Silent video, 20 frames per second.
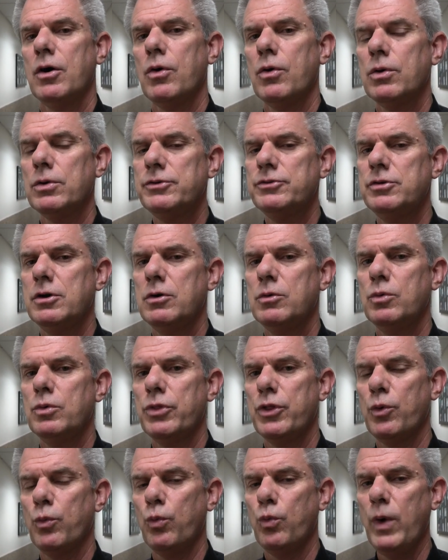also
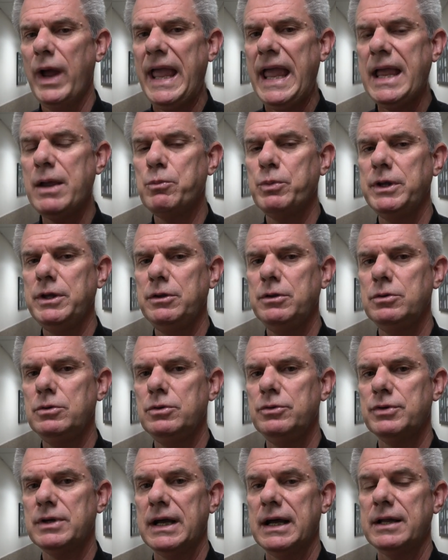the way we
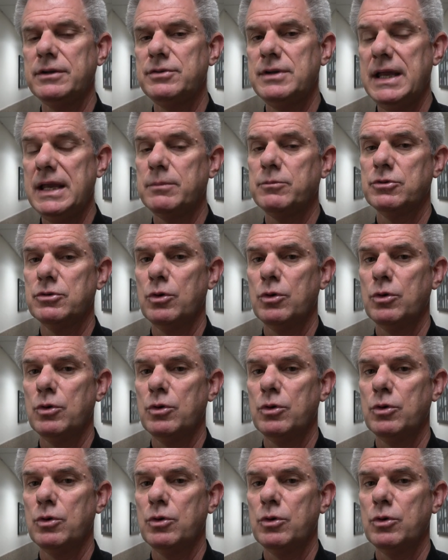use God's name.